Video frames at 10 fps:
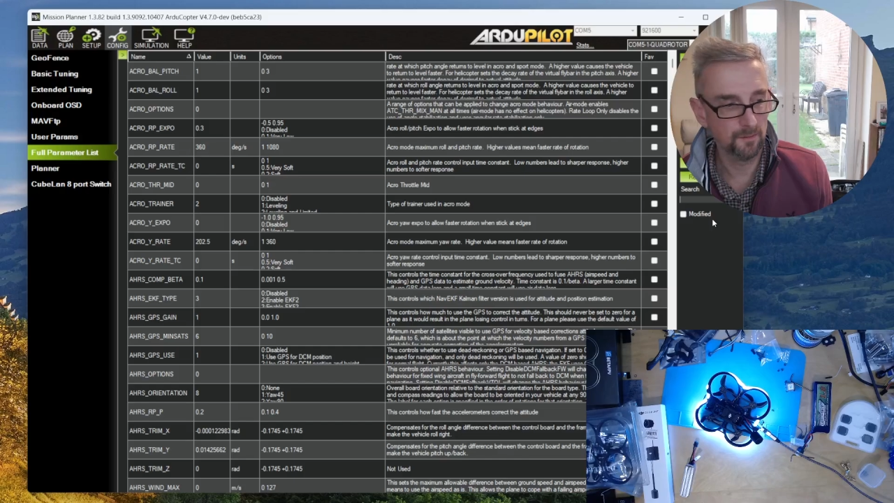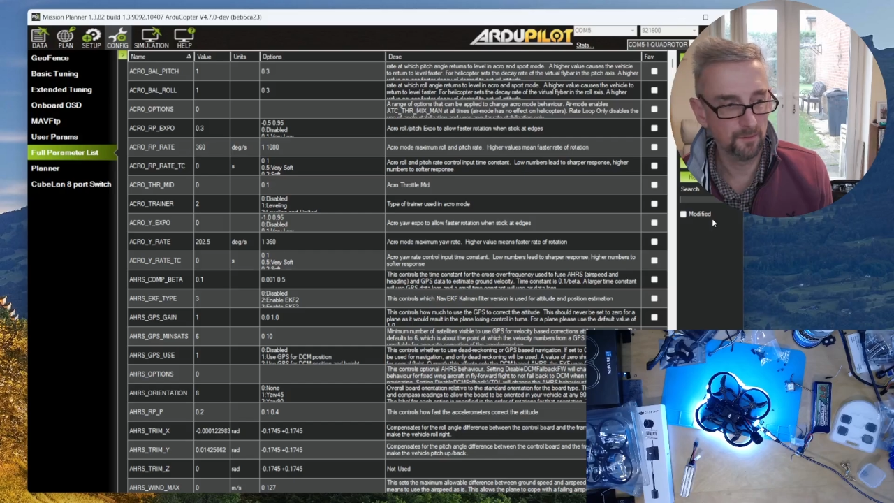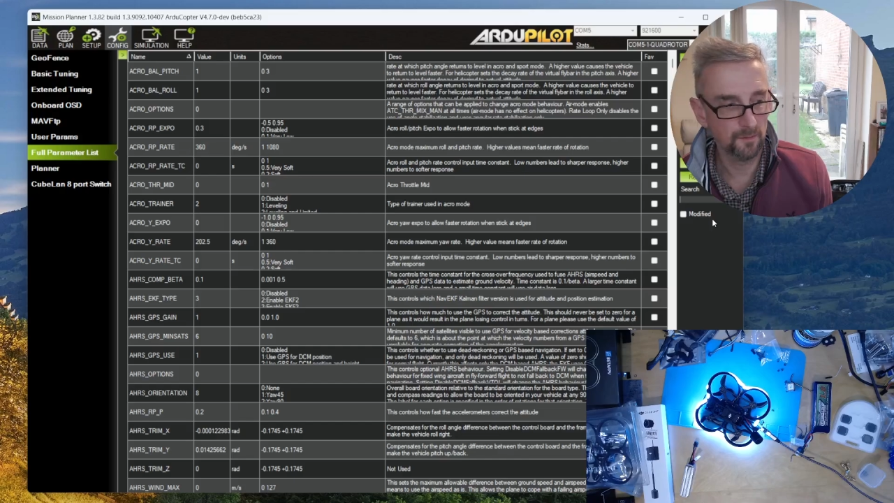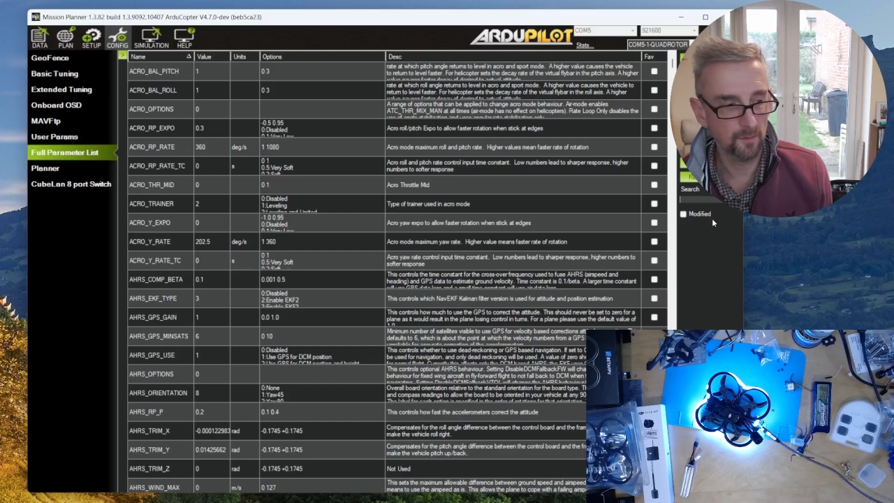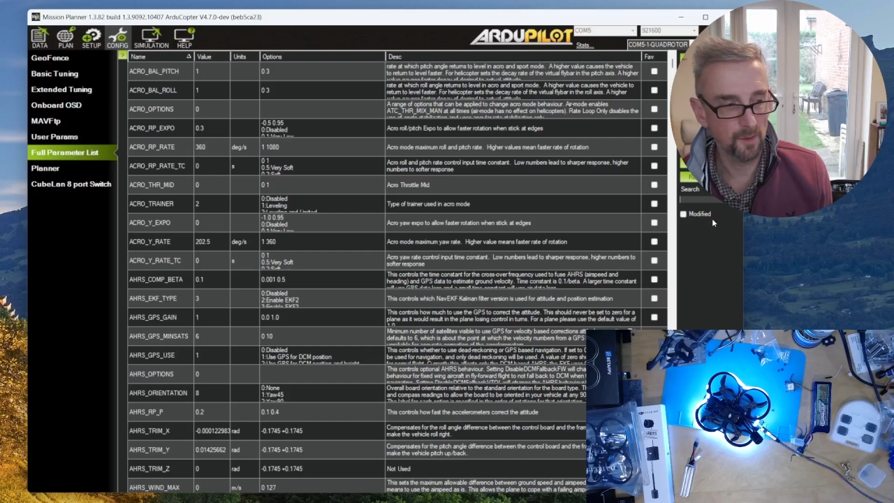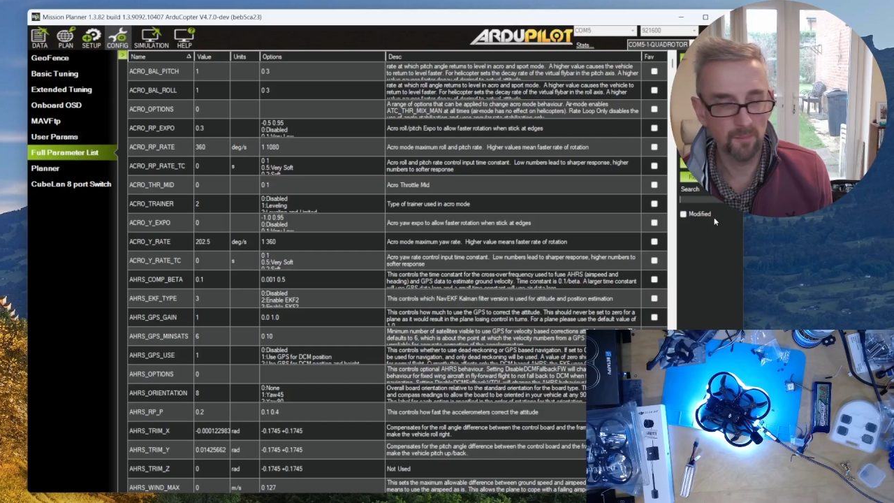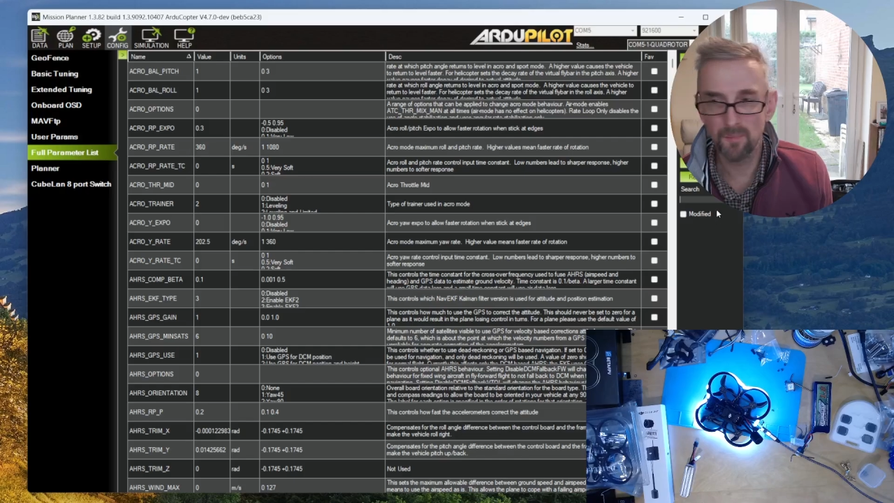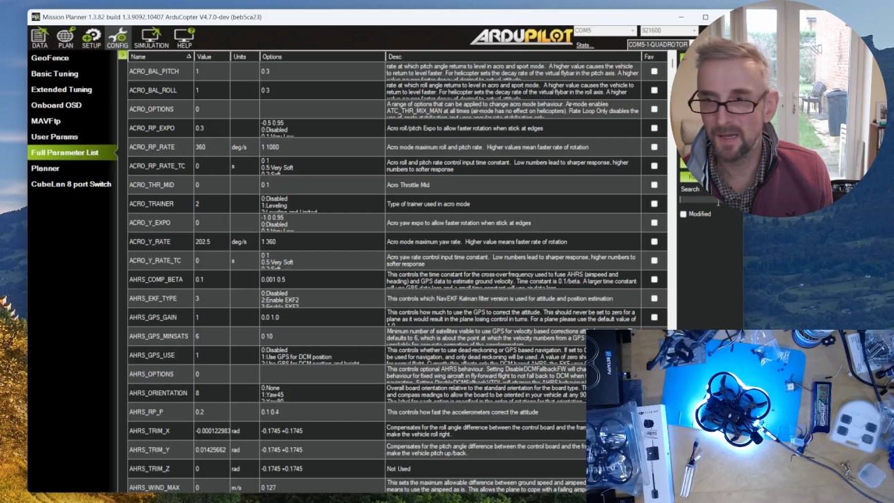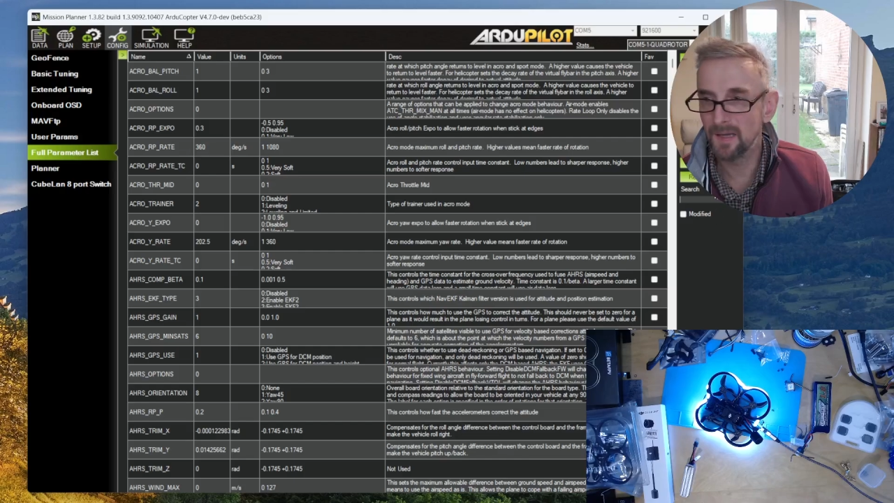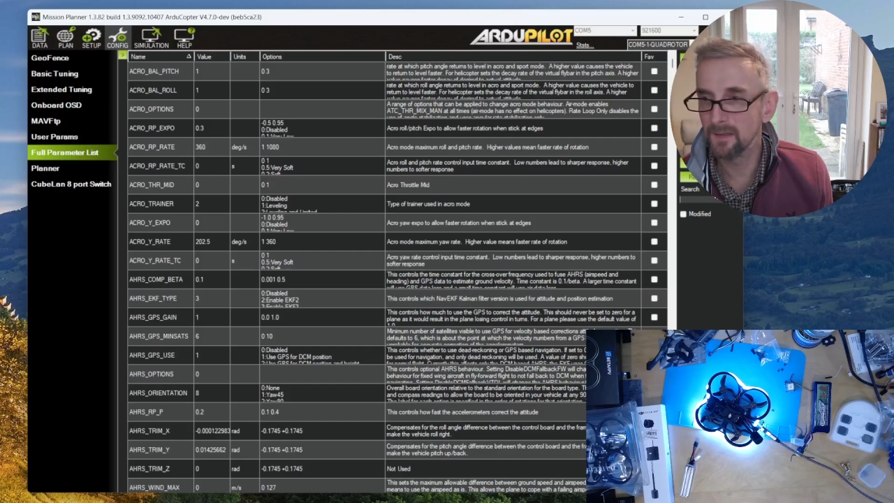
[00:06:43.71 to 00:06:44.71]
sort of quite
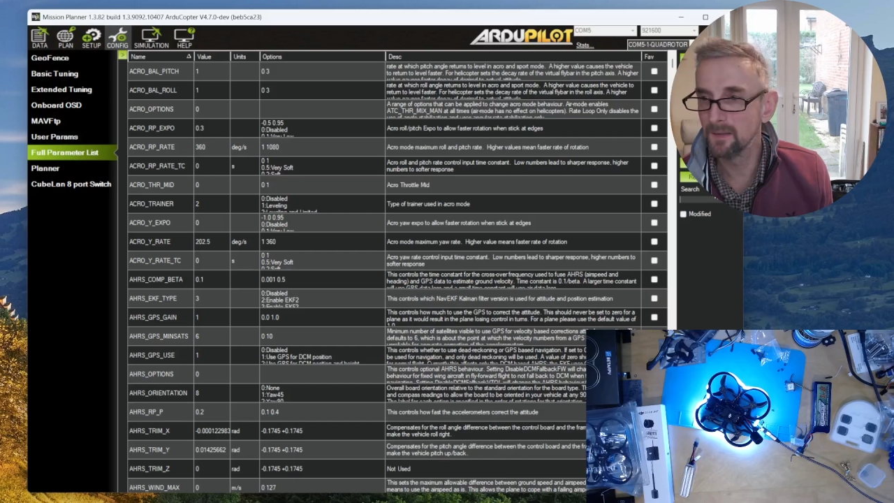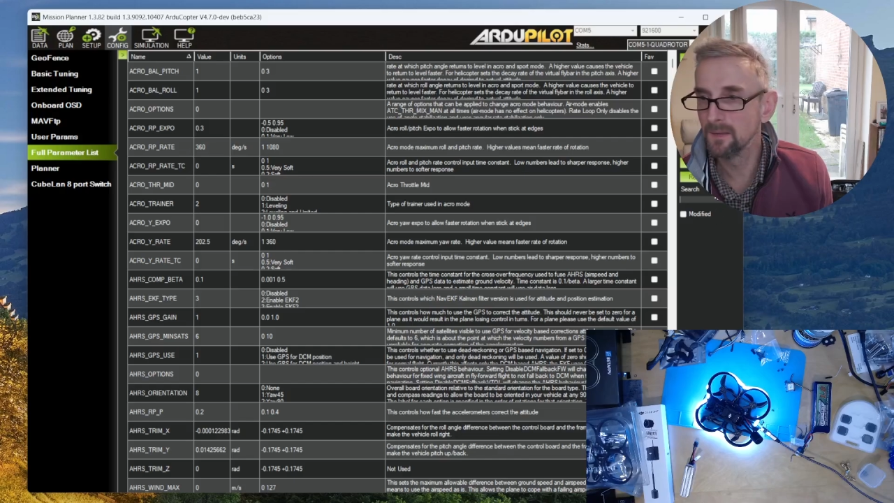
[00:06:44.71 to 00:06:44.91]
bad